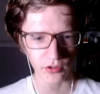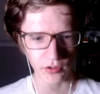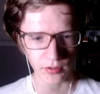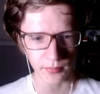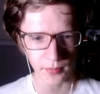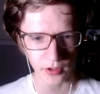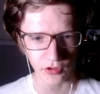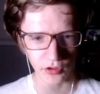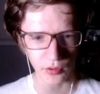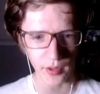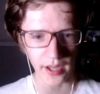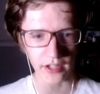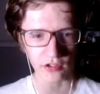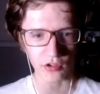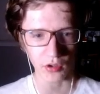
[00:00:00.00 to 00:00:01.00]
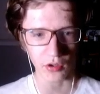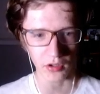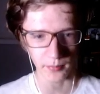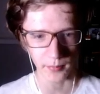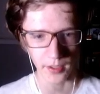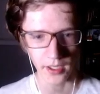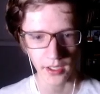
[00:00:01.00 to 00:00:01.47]
Mr. X on
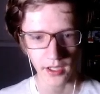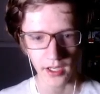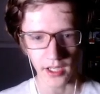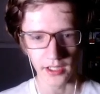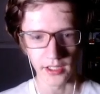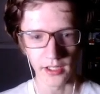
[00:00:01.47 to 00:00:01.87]
him. Hello?